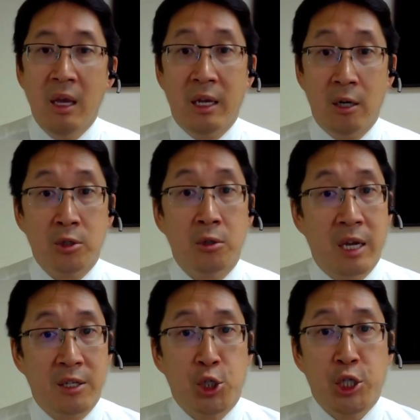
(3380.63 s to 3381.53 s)
And also
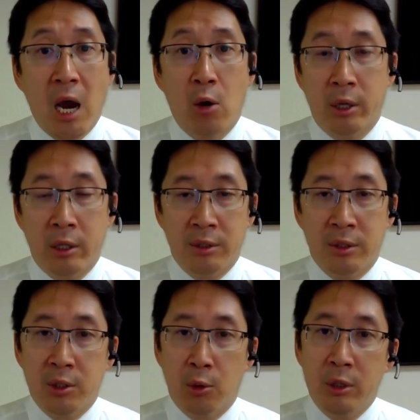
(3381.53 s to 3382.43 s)
not to shower in
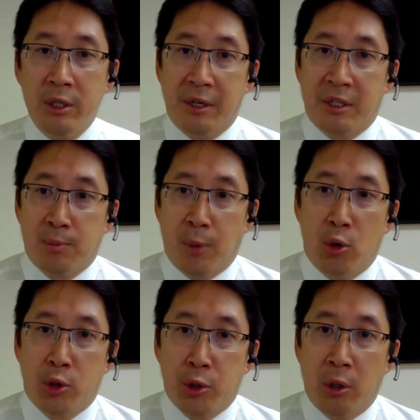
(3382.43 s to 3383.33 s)
lenses. So really
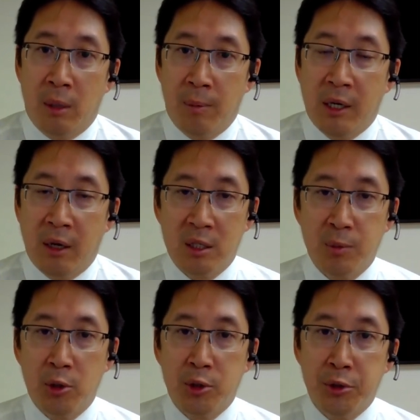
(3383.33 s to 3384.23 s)
exposure, or limiting
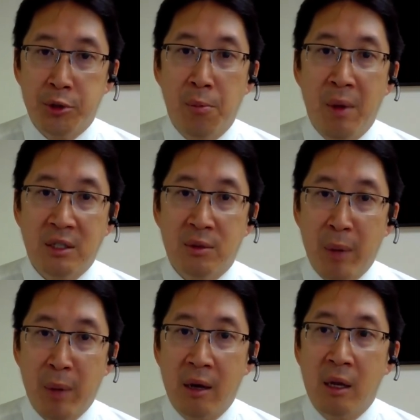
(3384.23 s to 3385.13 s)
exposure is your best
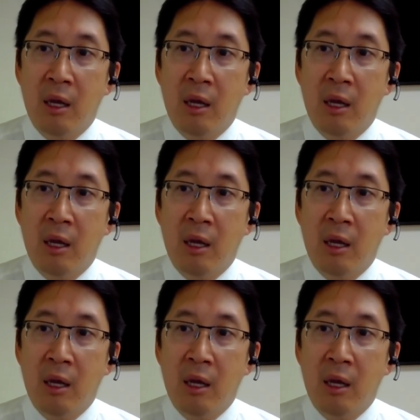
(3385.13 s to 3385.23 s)
bet.